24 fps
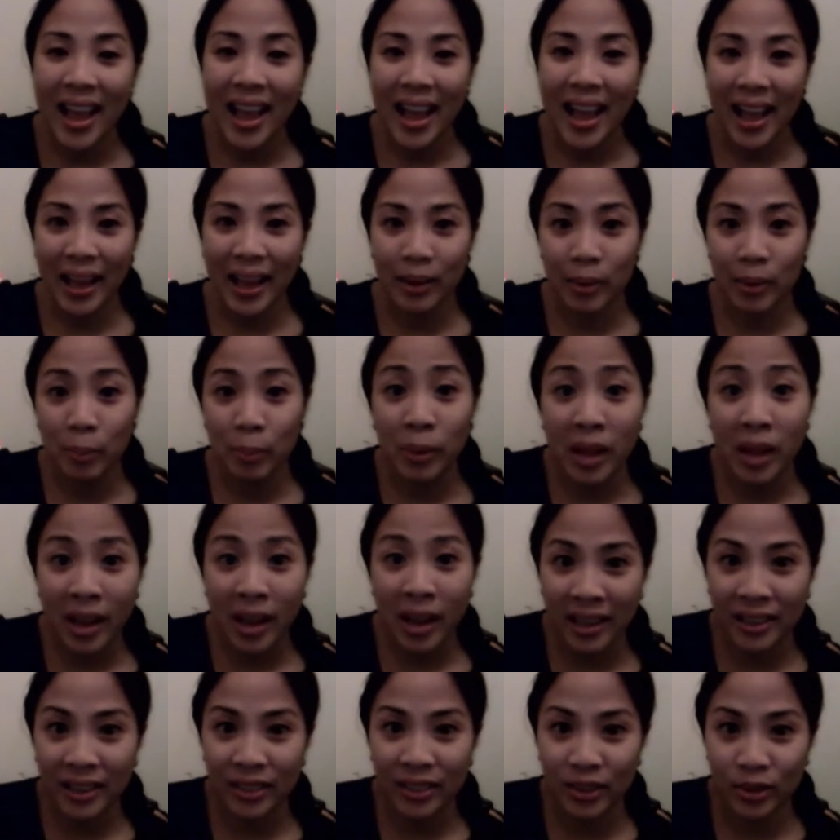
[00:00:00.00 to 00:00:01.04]
and
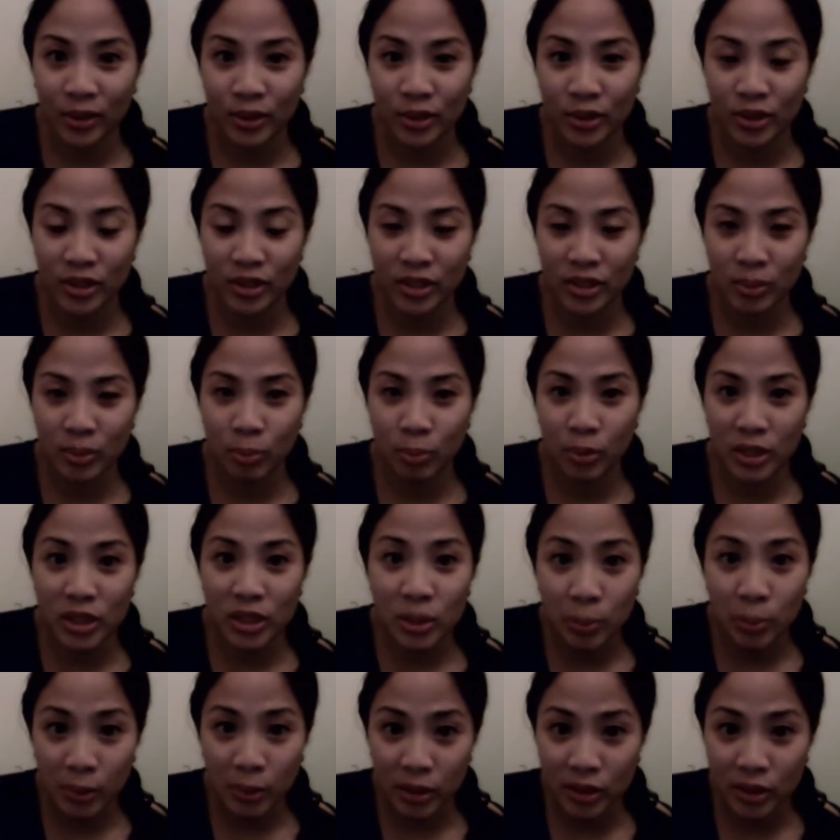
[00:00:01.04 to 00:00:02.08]
applying those
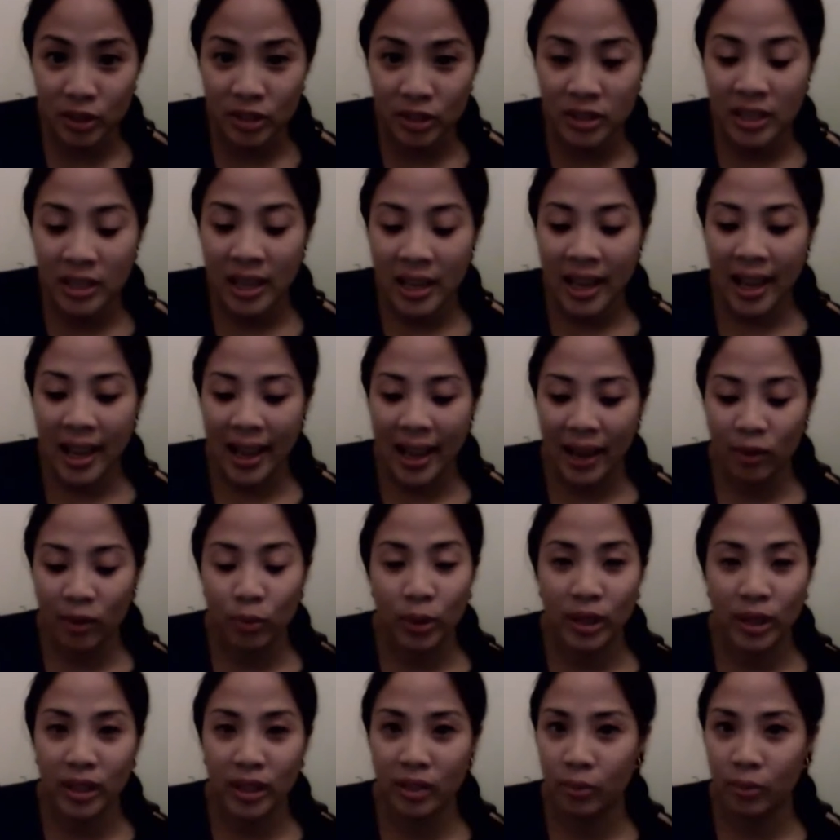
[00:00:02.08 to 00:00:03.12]
principles and
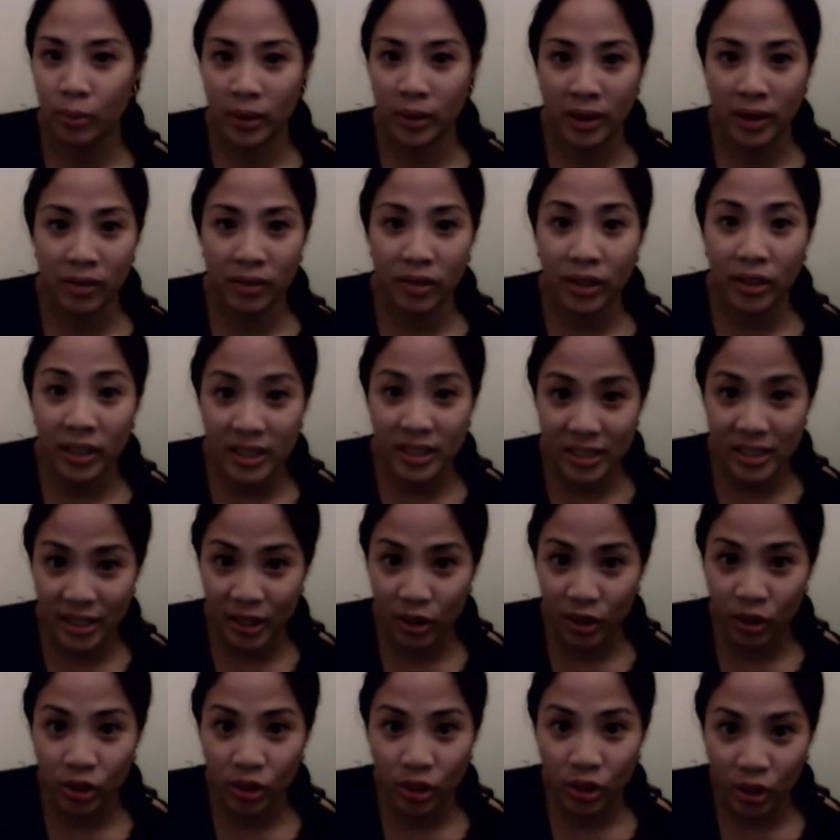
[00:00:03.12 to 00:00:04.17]
whatever it is that
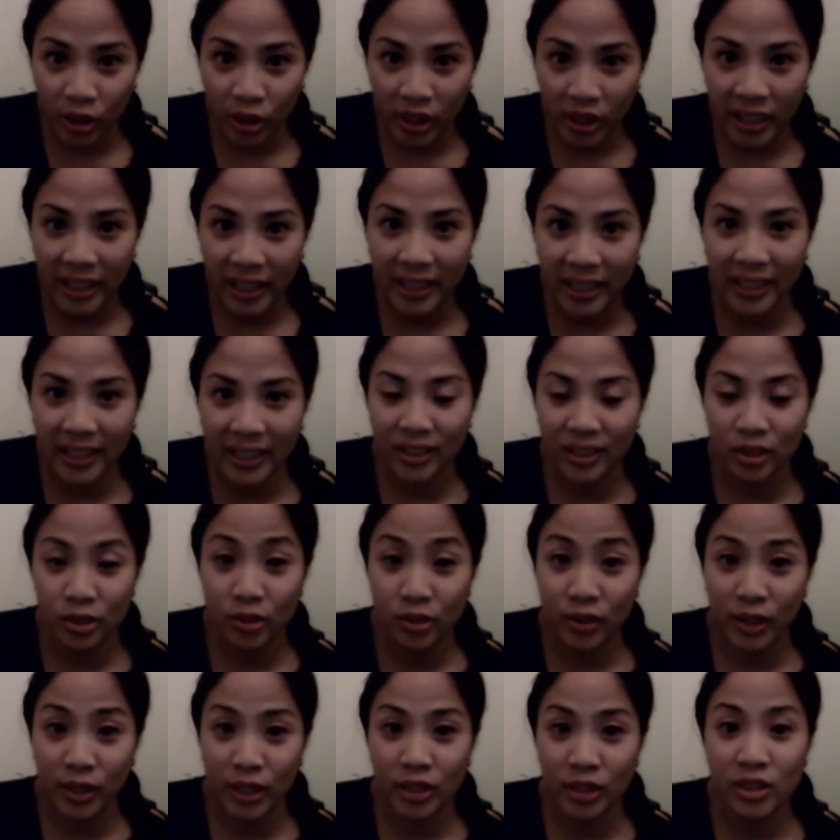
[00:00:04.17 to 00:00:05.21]
you're learning in those
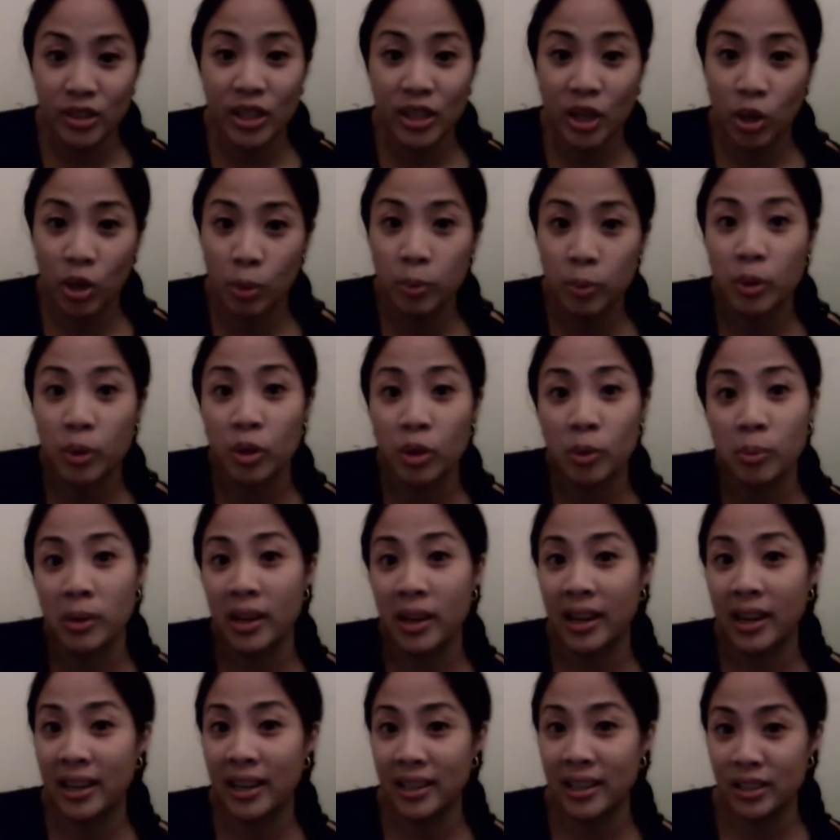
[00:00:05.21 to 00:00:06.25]
videos. I hope you're
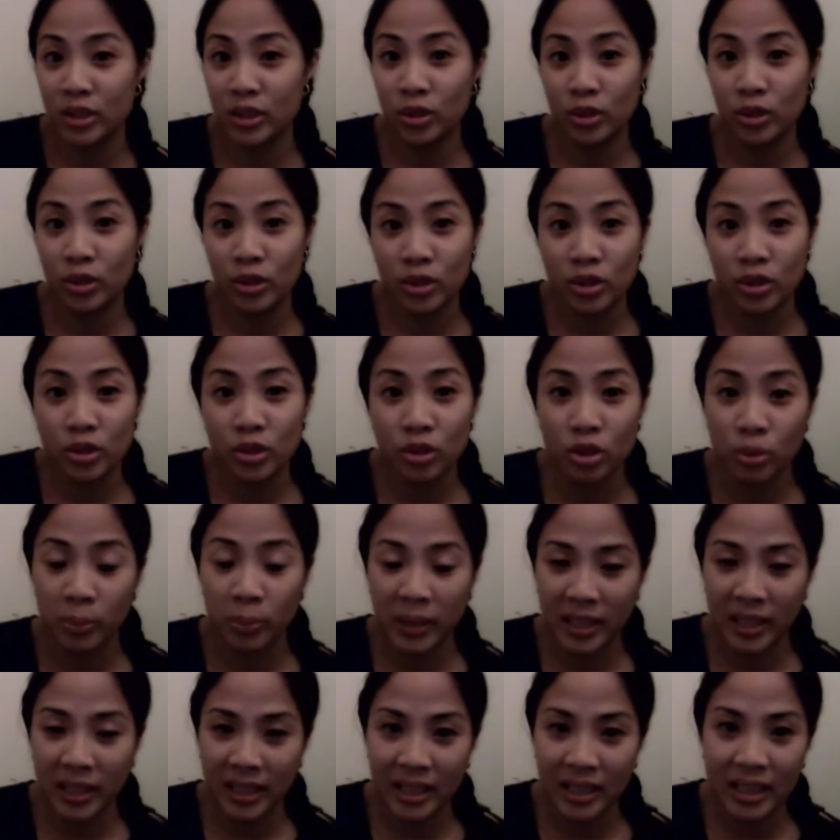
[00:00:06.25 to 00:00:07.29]
applying it to your social
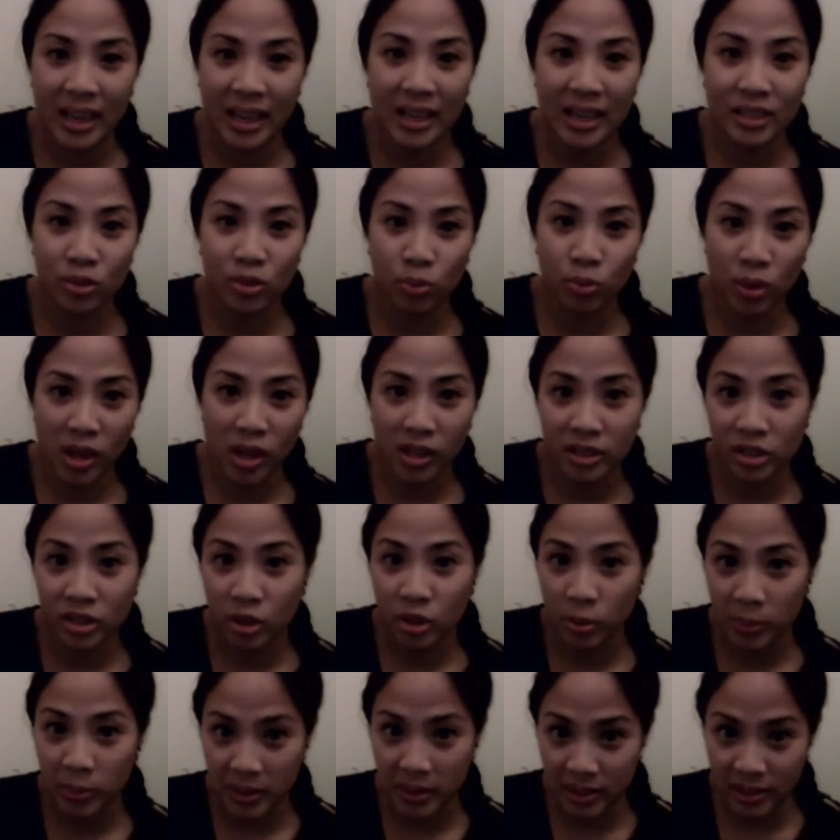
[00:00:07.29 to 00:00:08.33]
media as well as
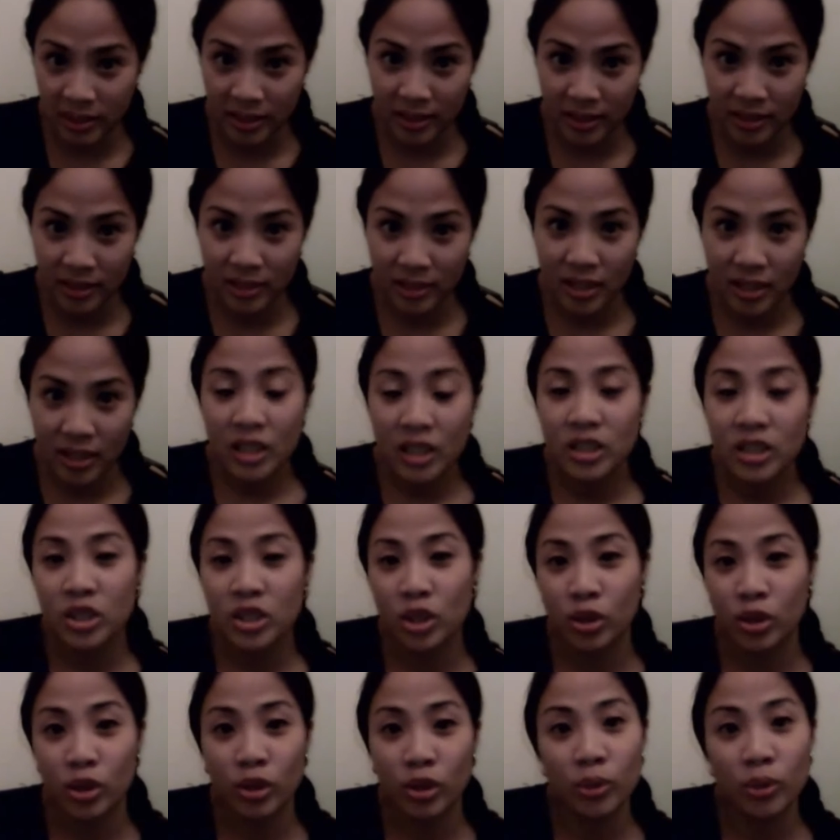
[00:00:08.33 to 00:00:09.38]
your business. So
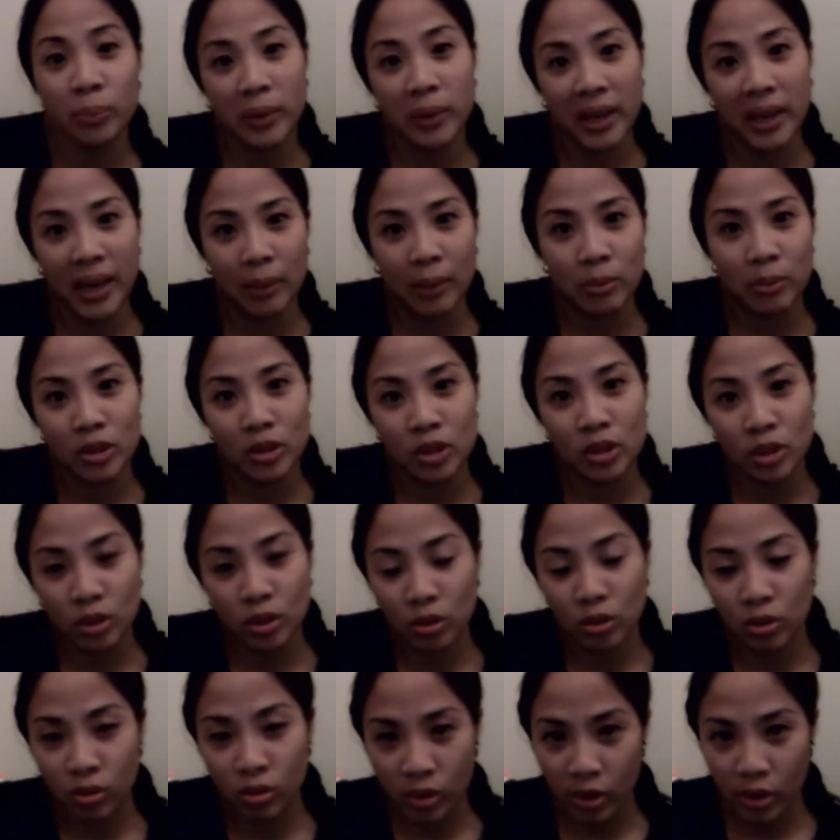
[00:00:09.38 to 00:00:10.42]
you'll be able to
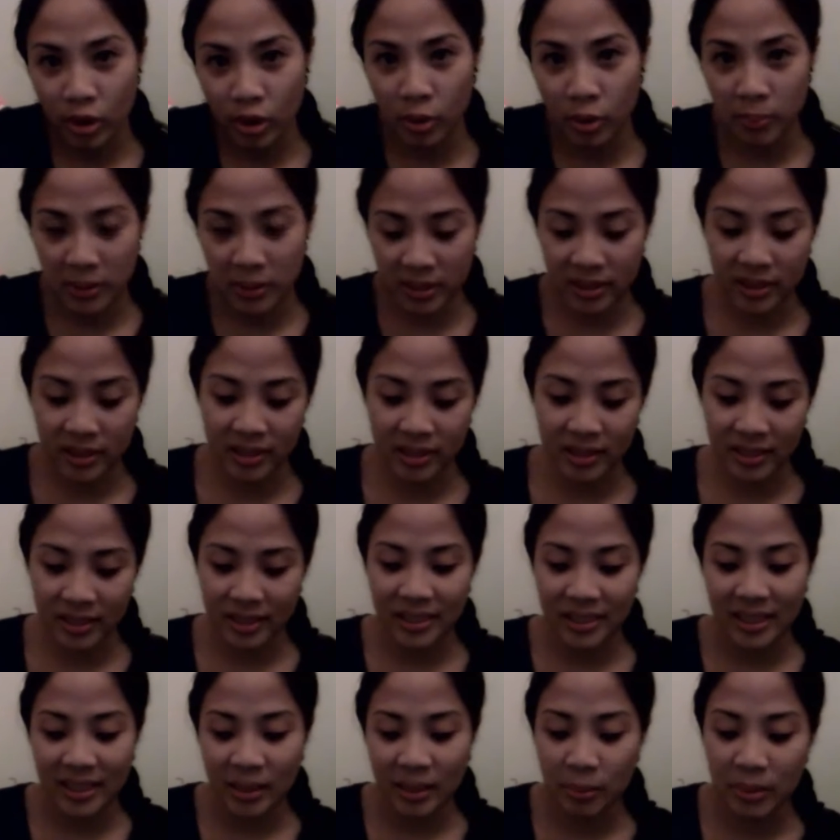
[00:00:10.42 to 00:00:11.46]
grow your business and
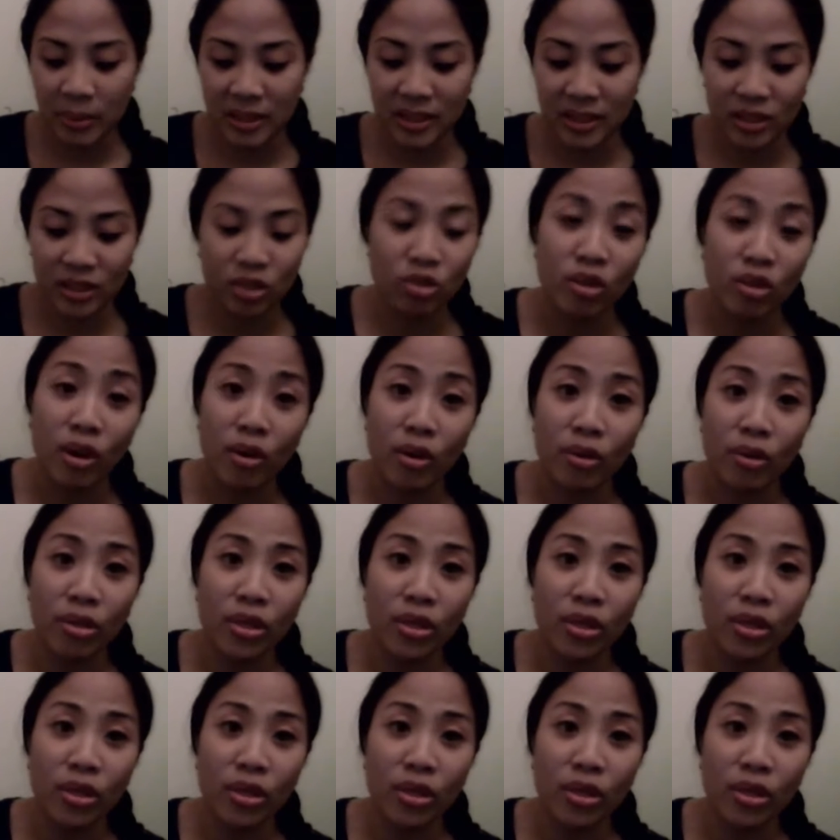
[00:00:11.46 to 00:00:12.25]
see the business growth.